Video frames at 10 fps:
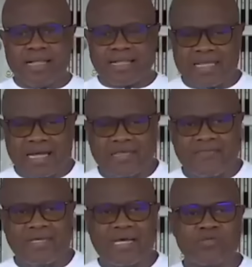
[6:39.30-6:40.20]
From the end
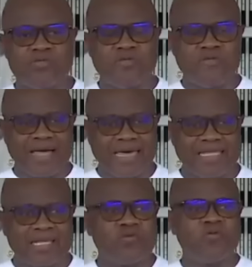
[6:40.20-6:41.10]
of April, the
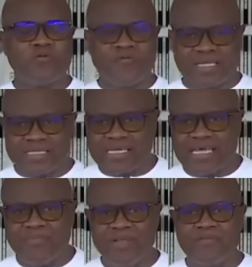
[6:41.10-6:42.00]
rating will now be
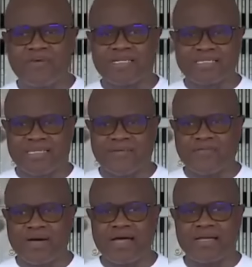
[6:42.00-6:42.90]
25,000
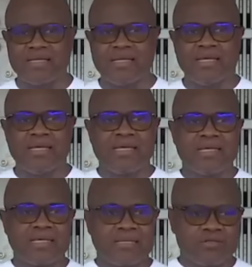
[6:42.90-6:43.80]
francs
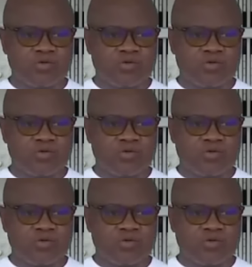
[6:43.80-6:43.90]
CFA,